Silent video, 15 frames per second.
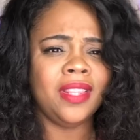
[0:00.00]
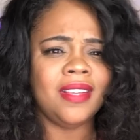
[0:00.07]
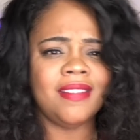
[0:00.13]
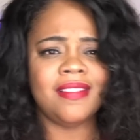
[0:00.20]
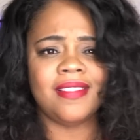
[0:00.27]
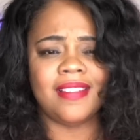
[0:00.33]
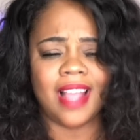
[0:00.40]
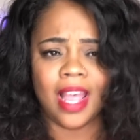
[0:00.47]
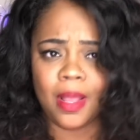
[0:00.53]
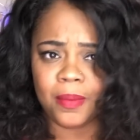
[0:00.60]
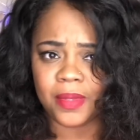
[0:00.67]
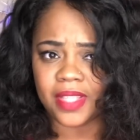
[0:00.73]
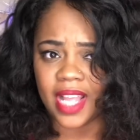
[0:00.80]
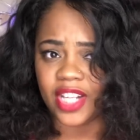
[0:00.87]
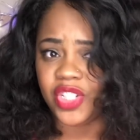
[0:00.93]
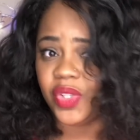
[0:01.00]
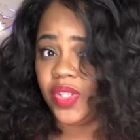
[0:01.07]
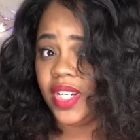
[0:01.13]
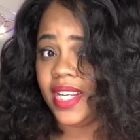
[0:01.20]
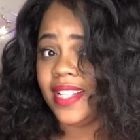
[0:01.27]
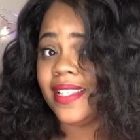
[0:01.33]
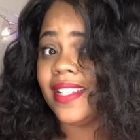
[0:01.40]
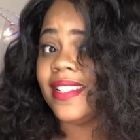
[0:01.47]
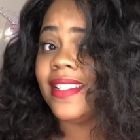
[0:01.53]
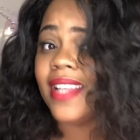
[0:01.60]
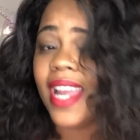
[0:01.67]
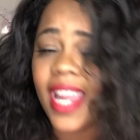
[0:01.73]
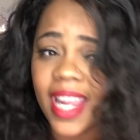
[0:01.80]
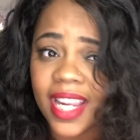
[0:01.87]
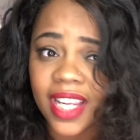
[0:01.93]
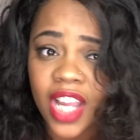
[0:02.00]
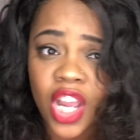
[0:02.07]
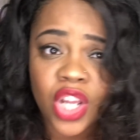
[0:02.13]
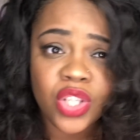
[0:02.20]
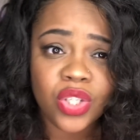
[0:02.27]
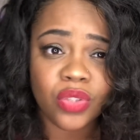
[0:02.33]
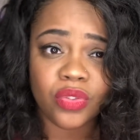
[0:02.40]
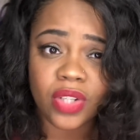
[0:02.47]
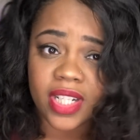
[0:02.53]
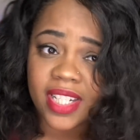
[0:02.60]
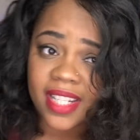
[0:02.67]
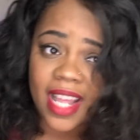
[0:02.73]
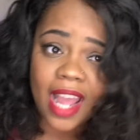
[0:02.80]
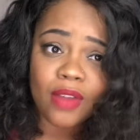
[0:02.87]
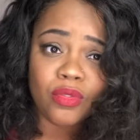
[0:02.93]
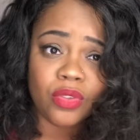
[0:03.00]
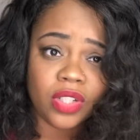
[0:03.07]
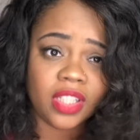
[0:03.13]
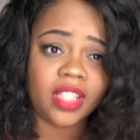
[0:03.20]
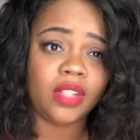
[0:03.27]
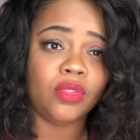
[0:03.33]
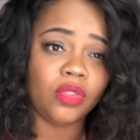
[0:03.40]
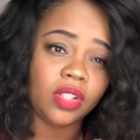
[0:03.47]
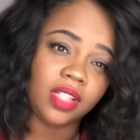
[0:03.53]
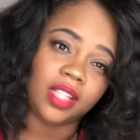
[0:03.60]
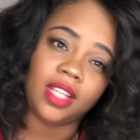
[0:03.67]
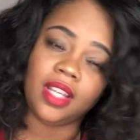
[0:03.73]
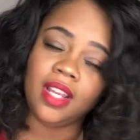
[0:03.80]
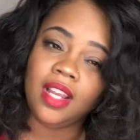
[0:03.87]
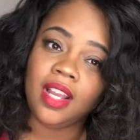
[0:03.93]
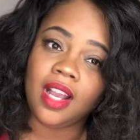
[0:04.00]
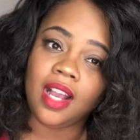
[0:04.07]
are the steps that you need to take to reach that really, really